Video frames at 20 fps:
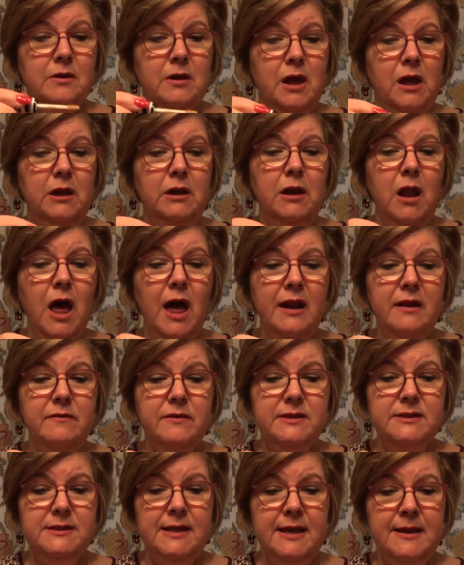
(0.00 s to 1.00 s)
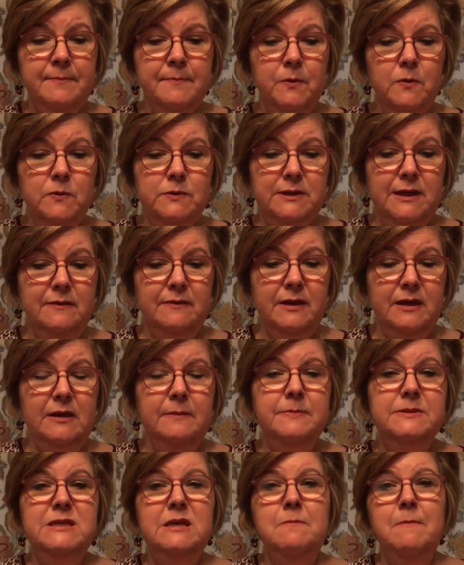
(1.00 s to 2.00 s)
A lot of the samples in the
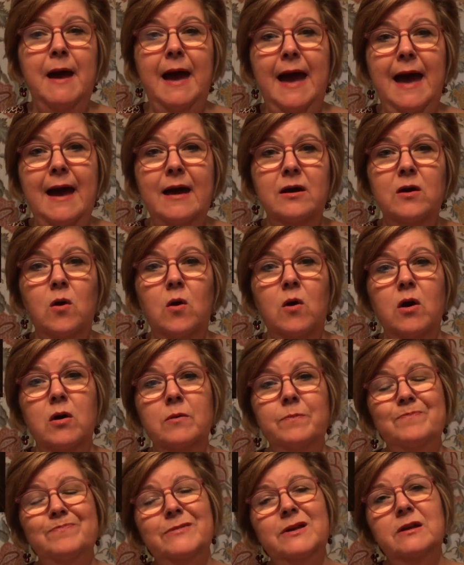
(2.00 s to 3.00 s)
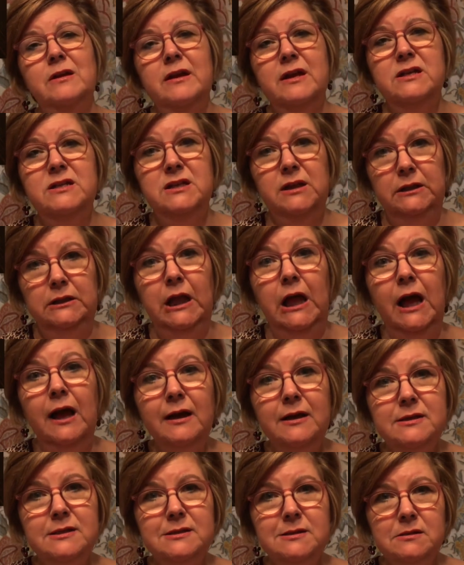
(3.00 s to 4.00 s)
Ipsy bag are like a
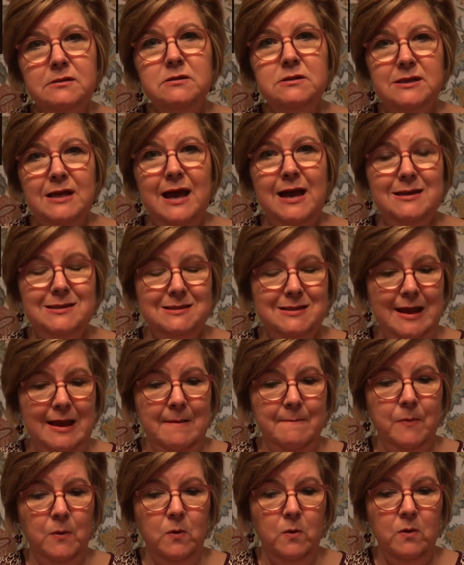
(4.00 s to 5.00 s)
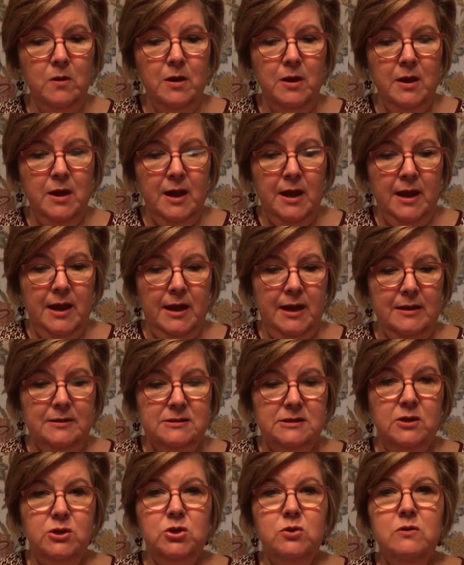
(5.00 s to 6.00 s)
deluxe size sample. And
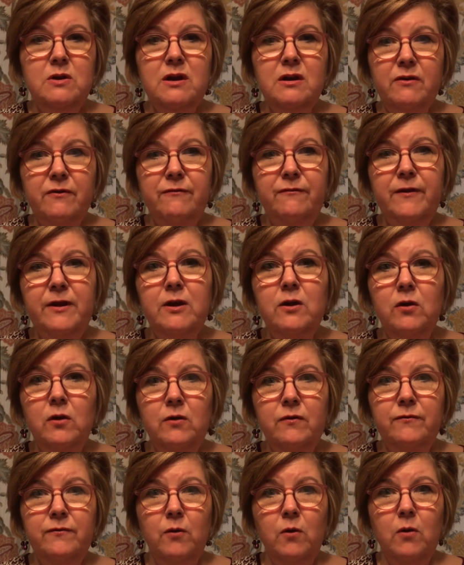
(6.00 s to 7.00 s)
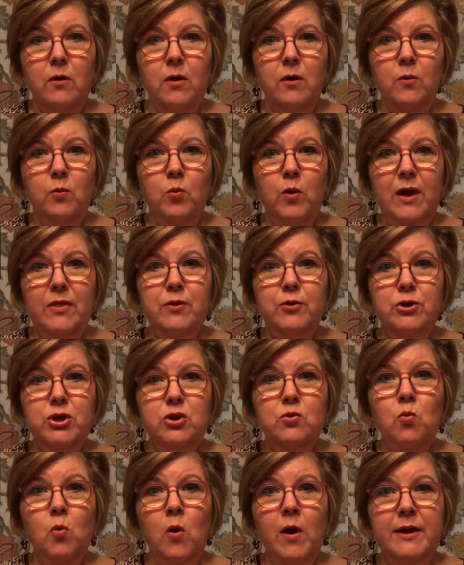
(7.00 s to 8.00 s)
so you get a feel for whether
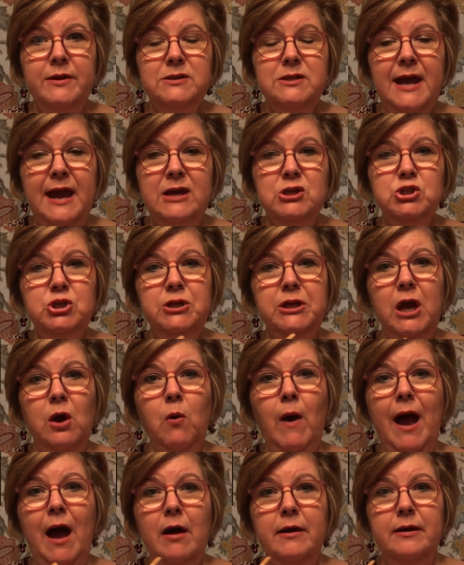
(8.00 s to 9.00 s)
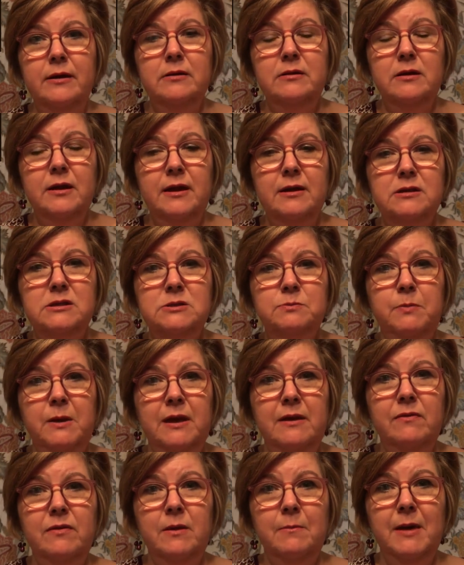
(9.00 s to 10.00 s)
you want to actually go out and, and
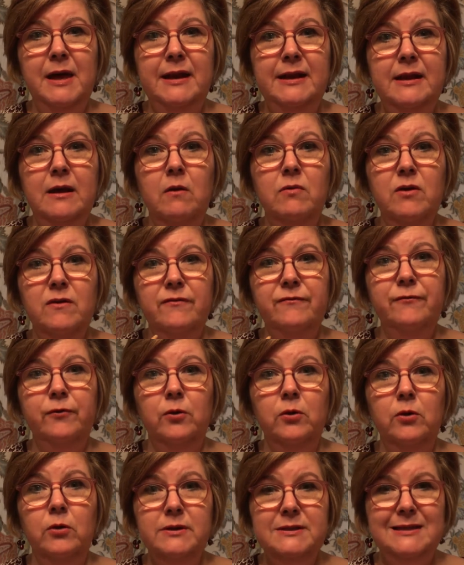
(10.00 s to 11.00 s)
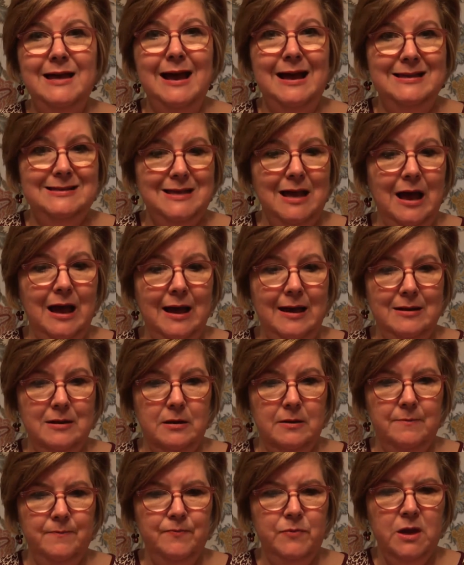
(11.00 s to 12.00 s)
spend the money on the full size
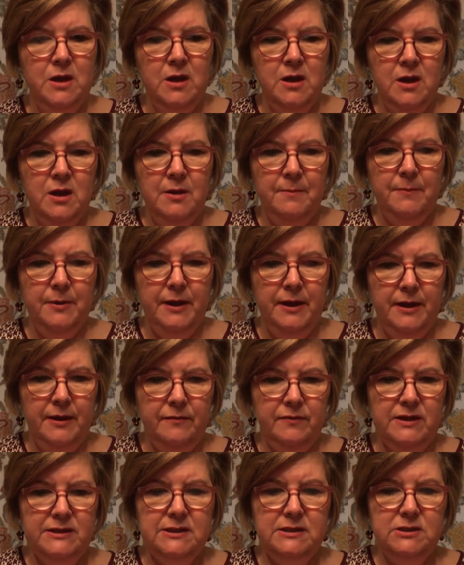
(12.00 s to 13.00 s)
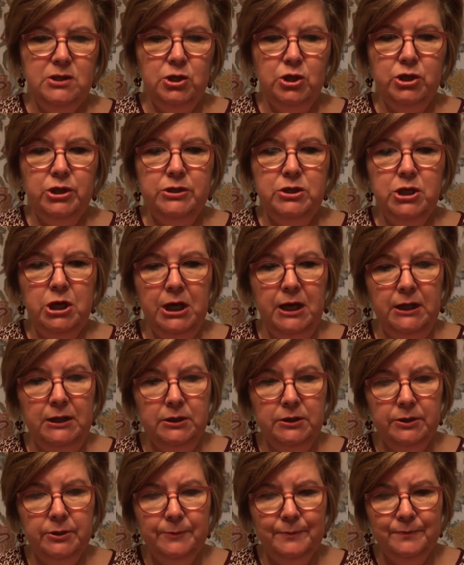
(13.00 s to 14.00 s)
item. But this is a good
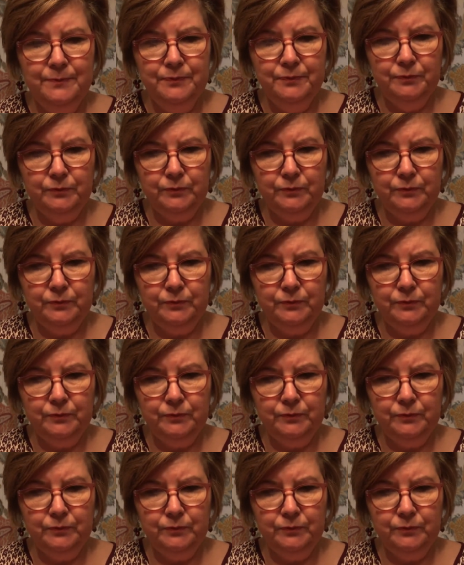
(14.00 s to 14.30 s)
color